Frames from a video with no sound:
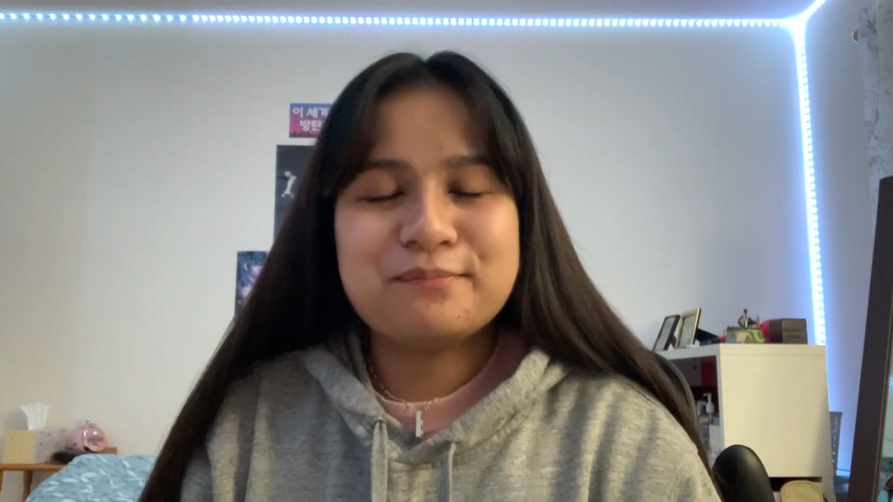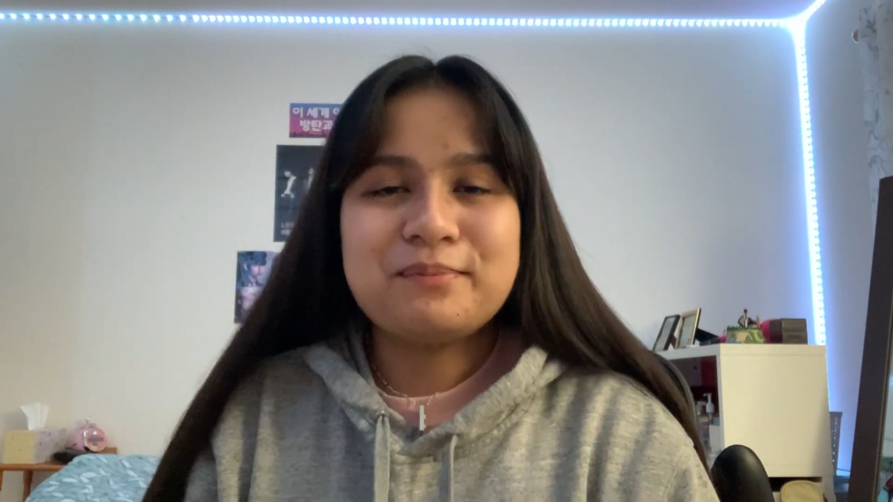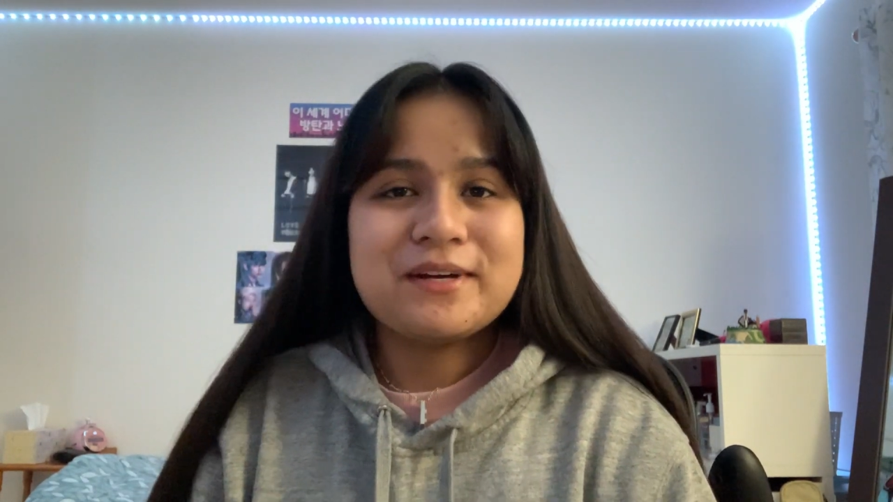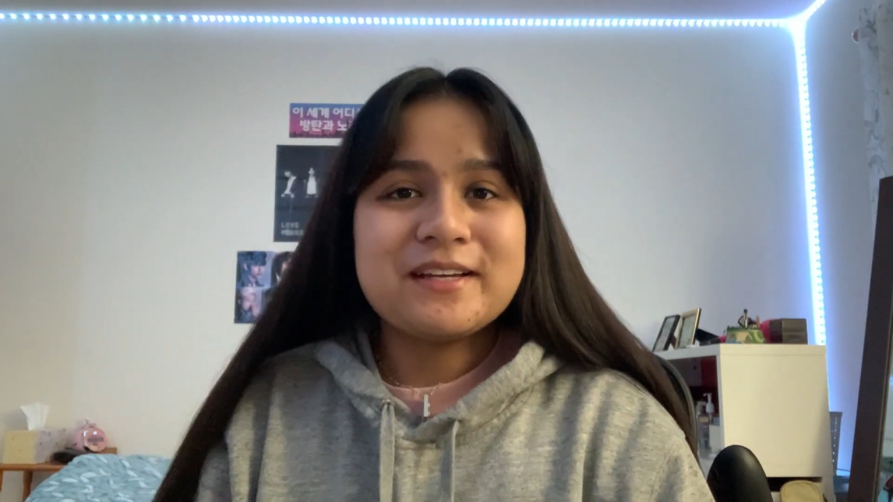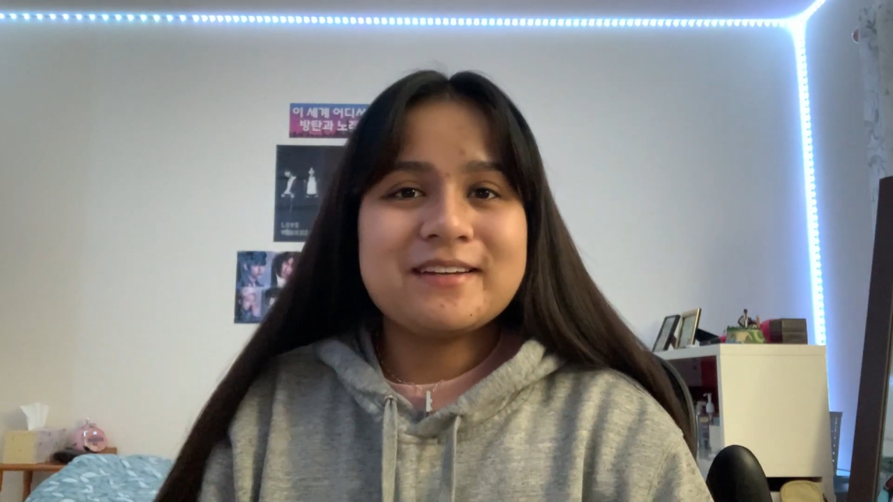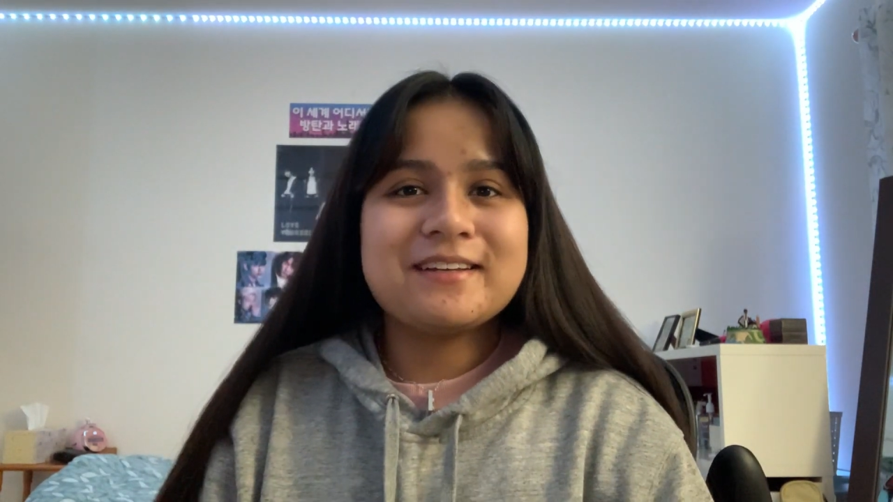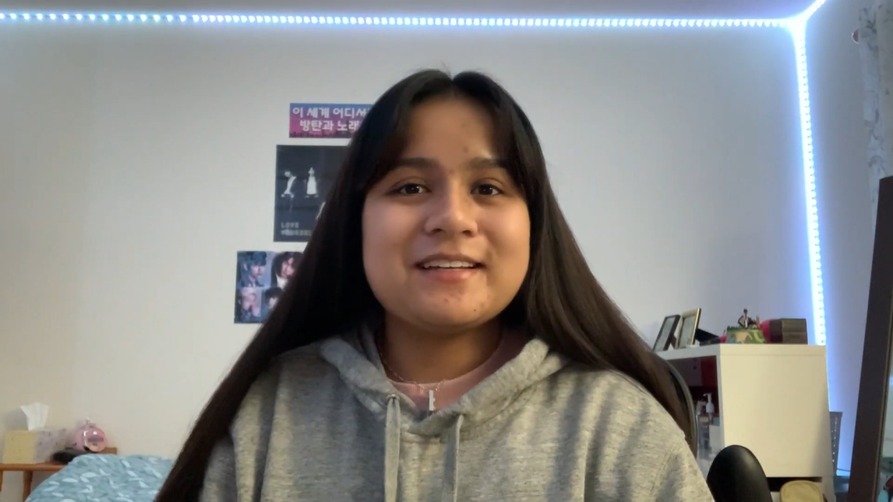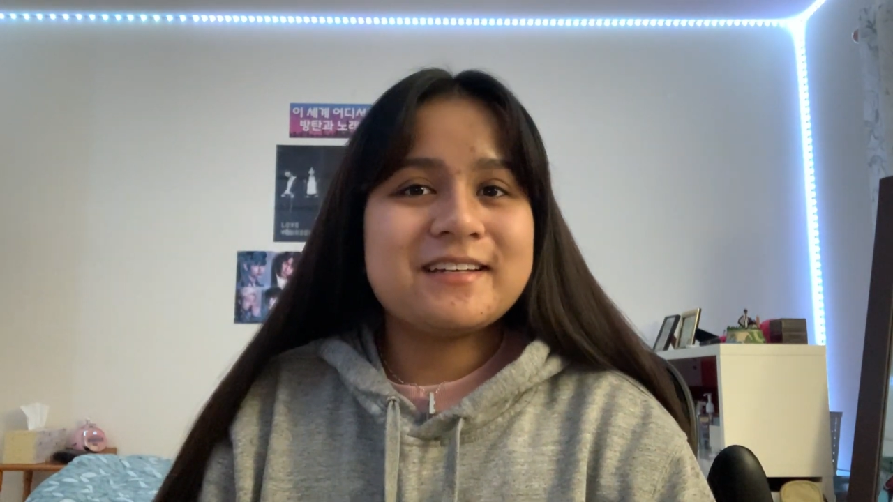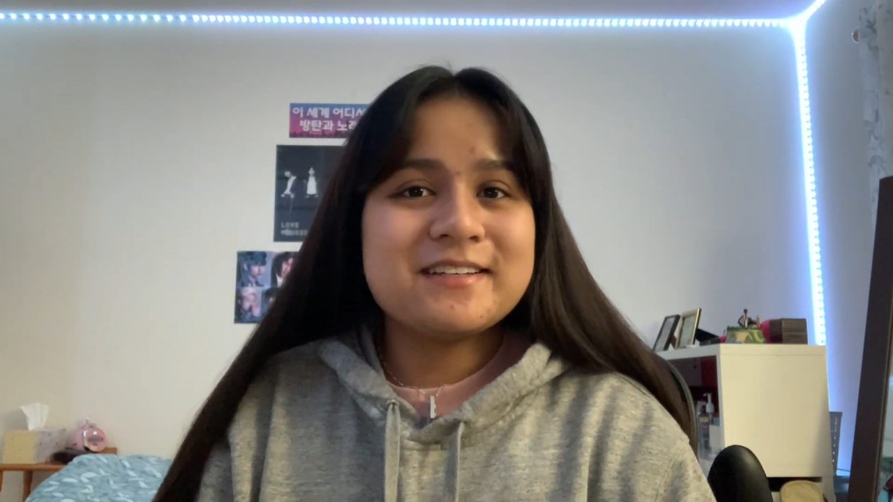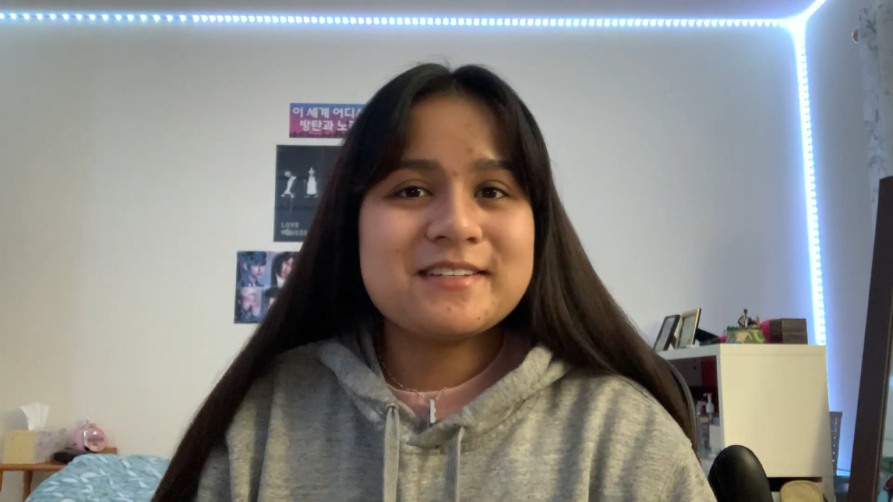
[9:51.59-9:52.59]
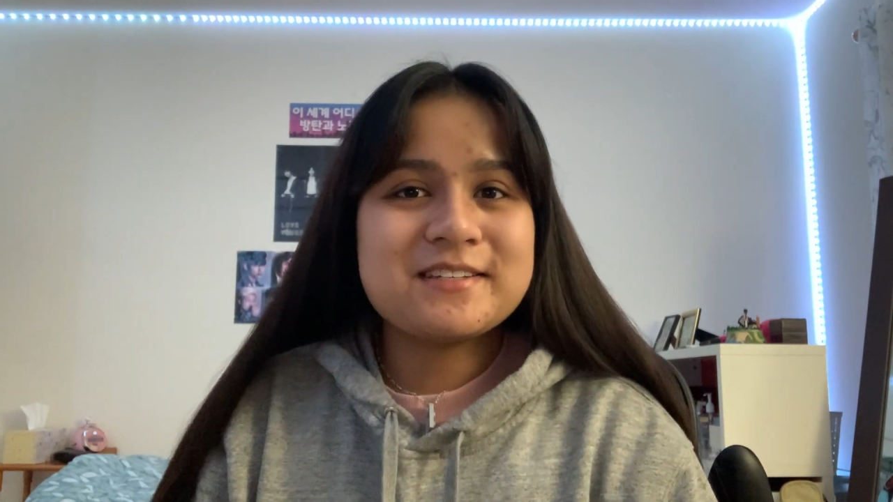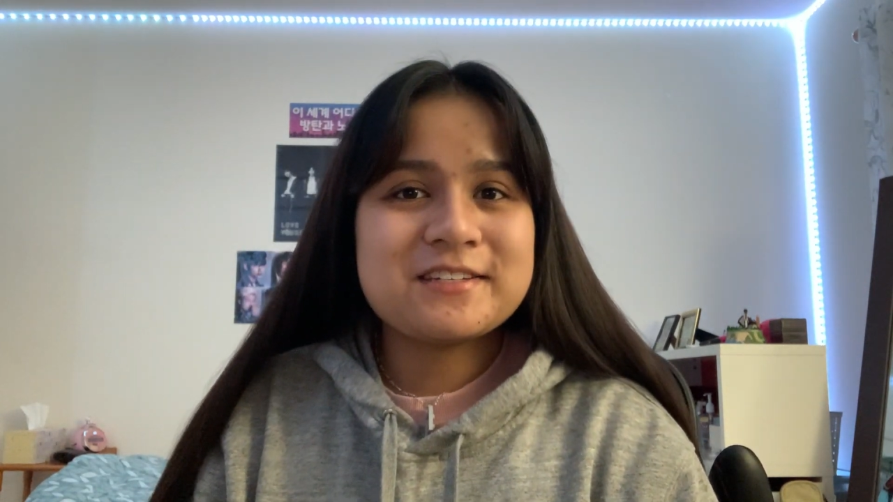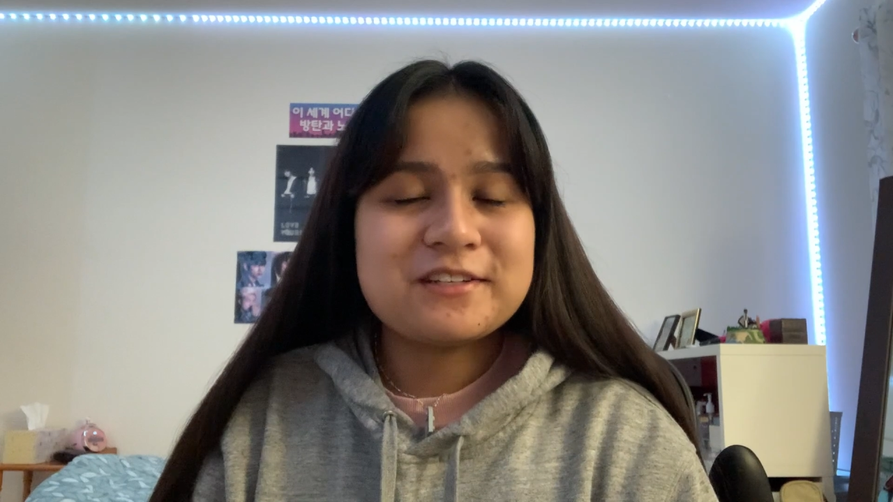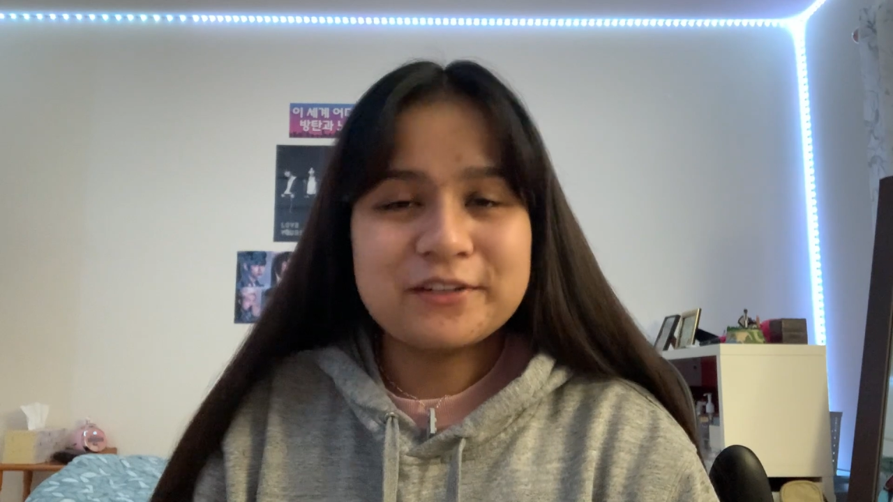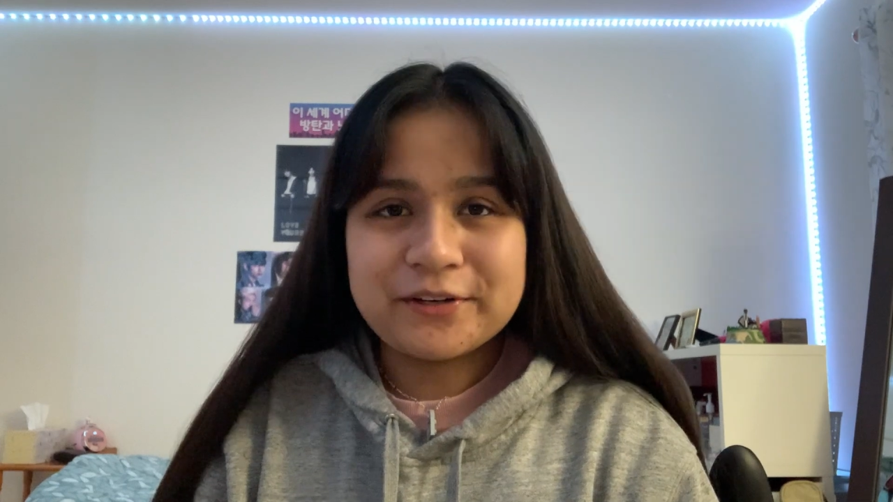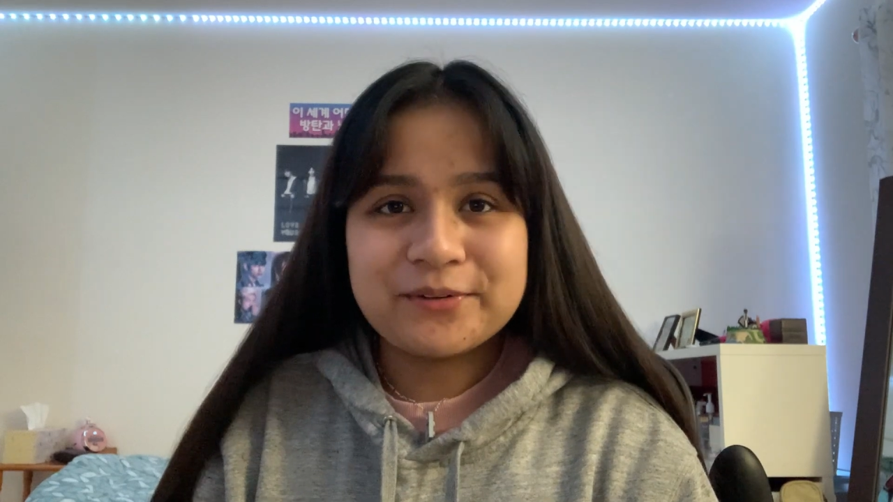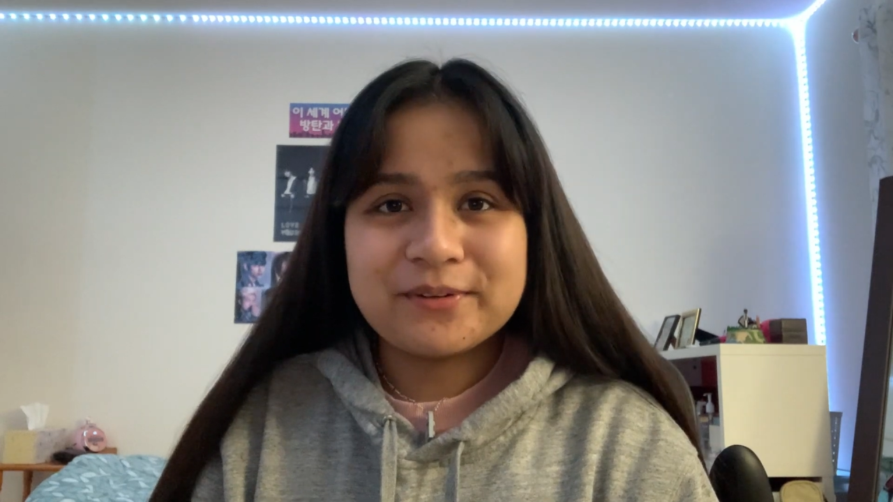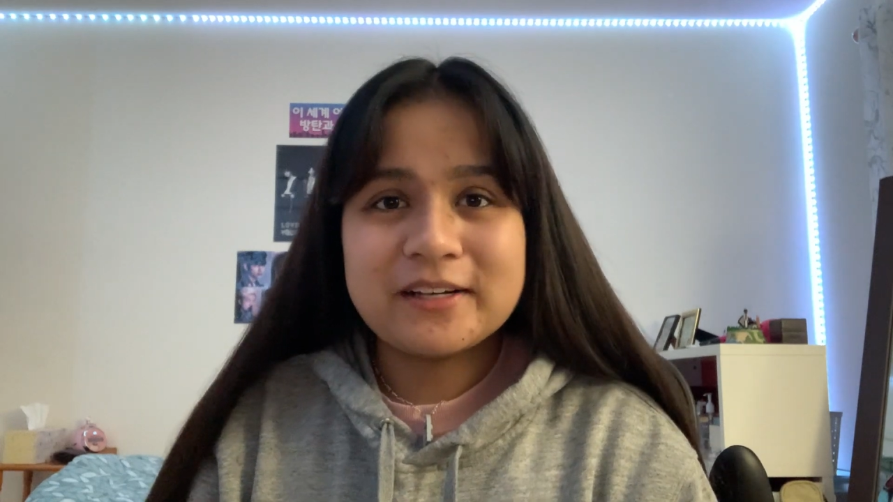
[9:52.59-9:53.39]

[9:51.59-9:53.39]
but it is, you know,